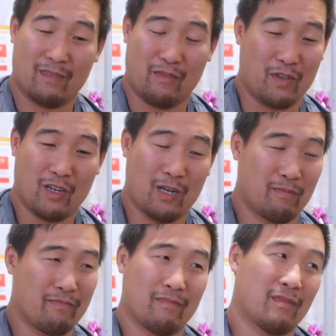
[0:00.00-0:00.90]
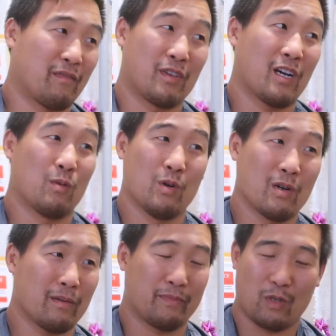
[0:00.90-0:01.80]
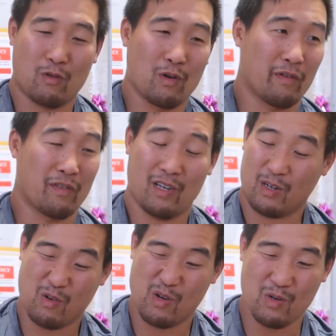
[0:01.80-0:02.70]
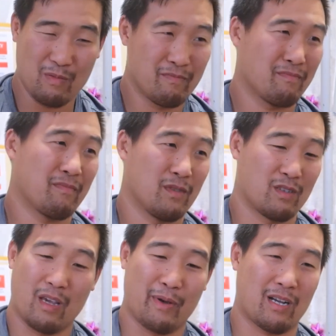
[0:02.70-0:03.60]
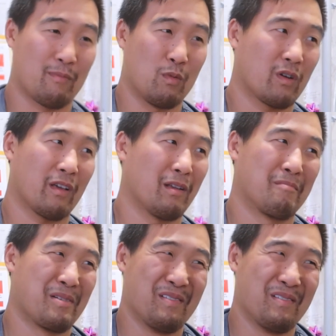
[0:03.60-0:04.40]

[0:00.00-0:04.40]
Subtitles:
if you can't walk, crawl. If you can't crawl, just get back up and walk it again.